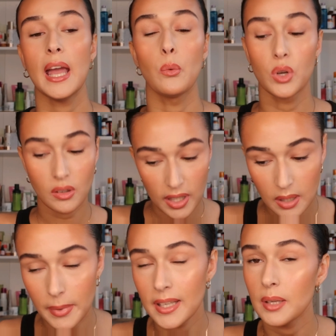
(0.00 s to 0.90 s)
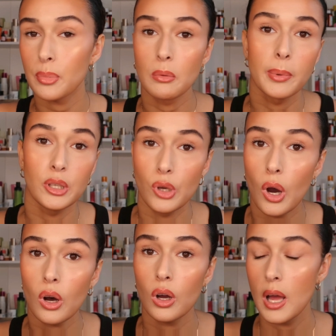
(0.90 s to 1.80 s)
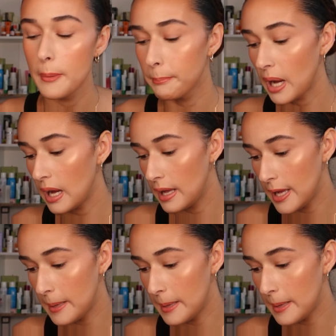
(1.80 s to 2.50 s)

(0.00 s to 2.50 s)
Would I recommend it? Probably not. But